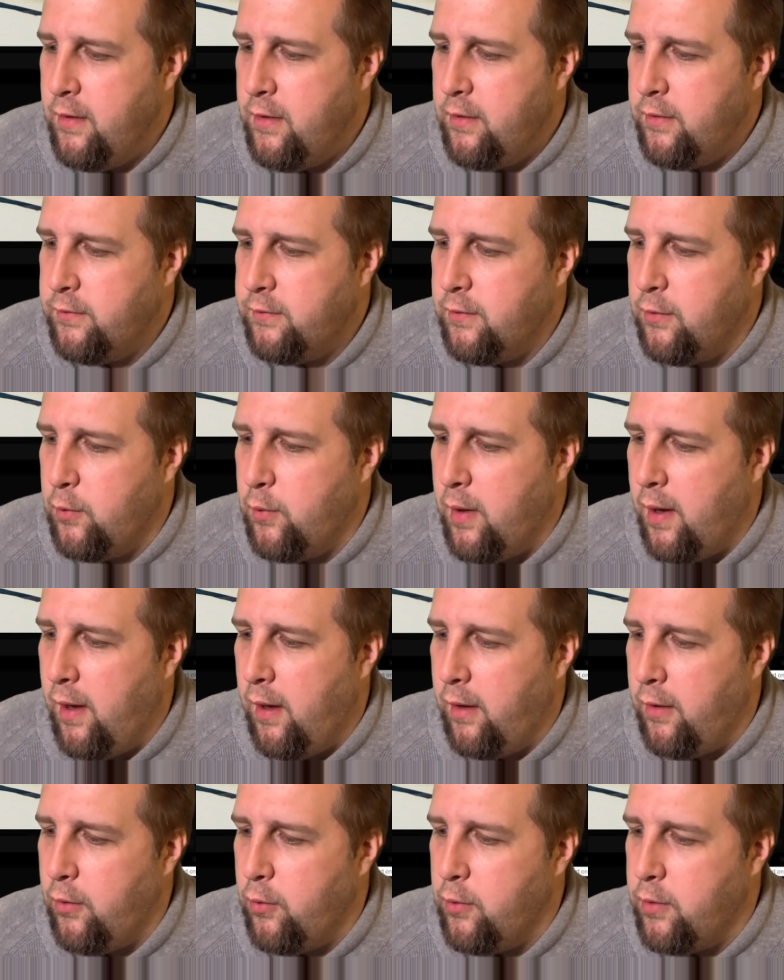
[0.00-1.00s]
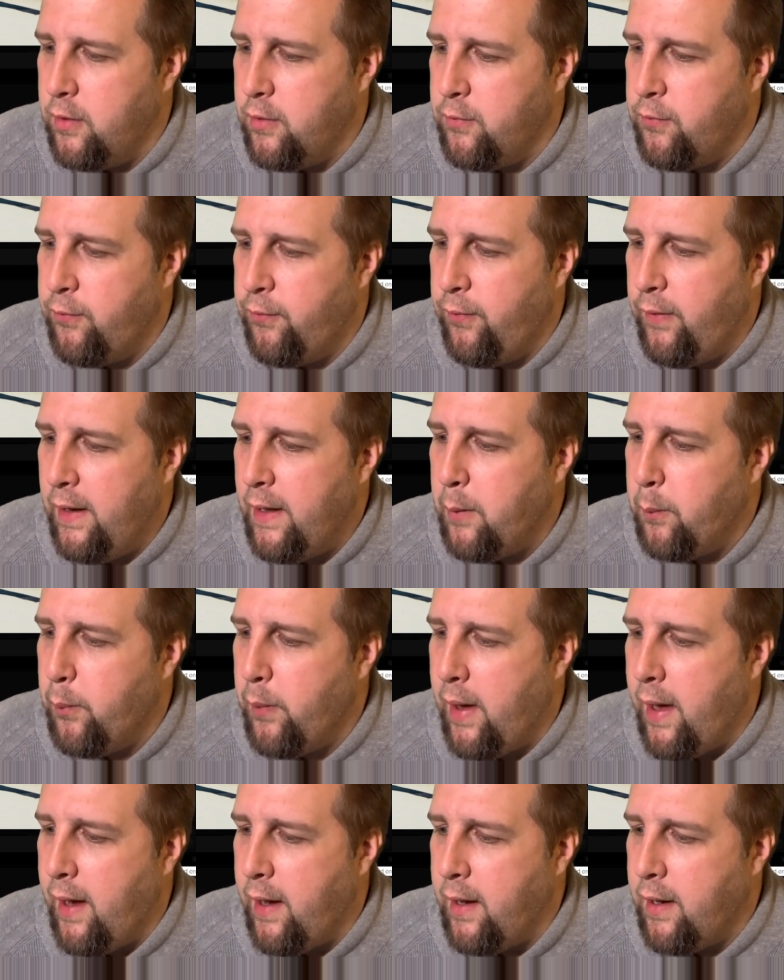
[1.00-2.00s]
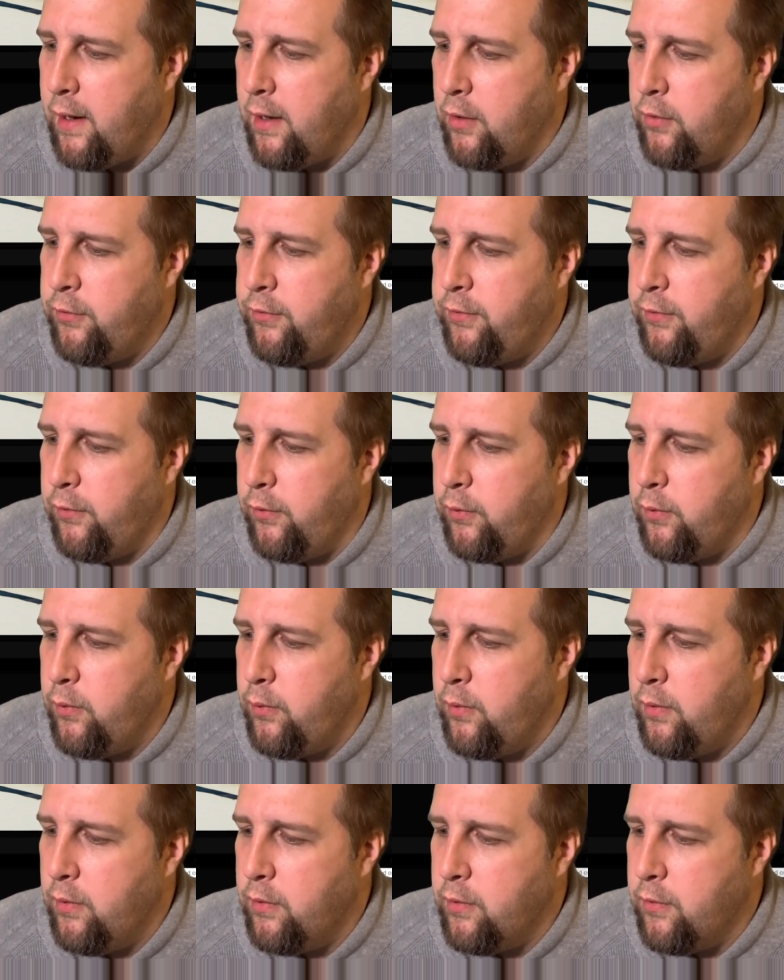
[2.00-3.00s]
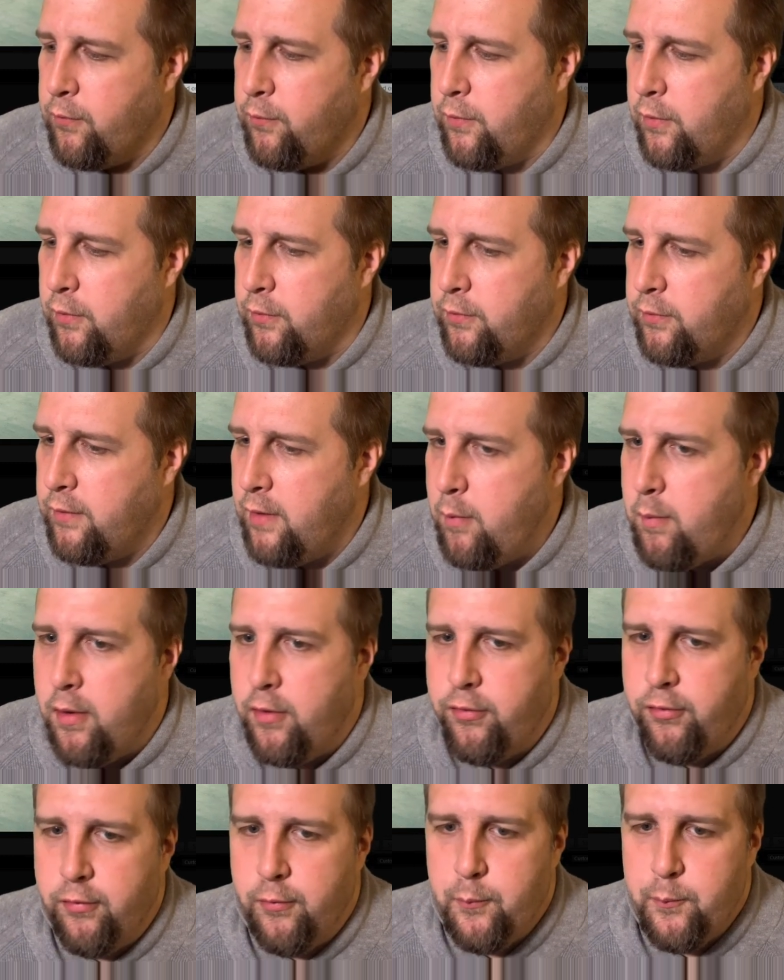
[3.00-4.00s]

So I'm going to flick back to the first image.